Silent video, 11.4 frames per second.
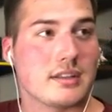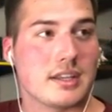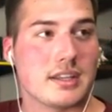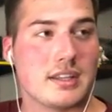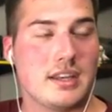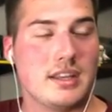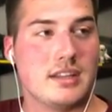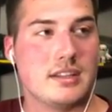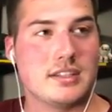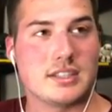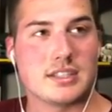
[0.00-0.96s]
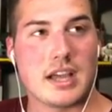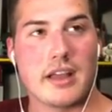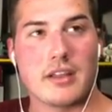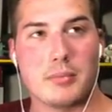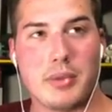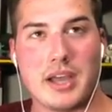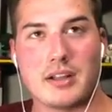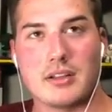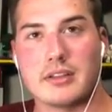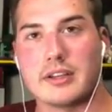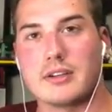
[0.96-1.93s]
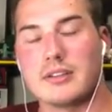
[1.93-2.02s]
Like they need to just dial it back a
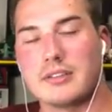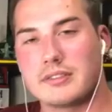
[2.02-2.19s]
little.